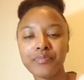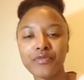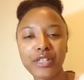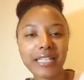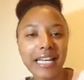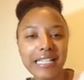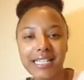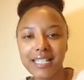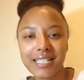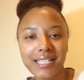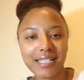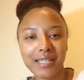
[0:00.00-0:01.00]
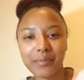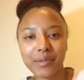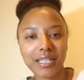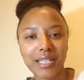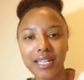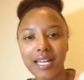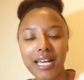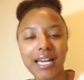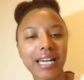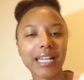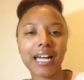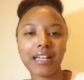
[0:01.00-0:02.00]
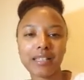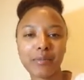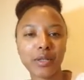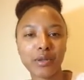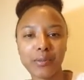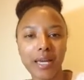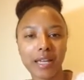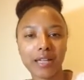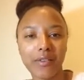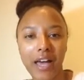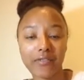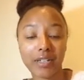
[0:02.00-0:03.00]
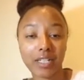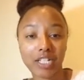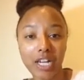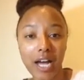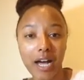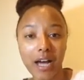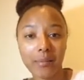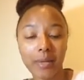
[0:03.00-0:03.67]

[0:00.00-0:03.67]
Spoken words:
freelancing is simply cutting out the middleman of having a job,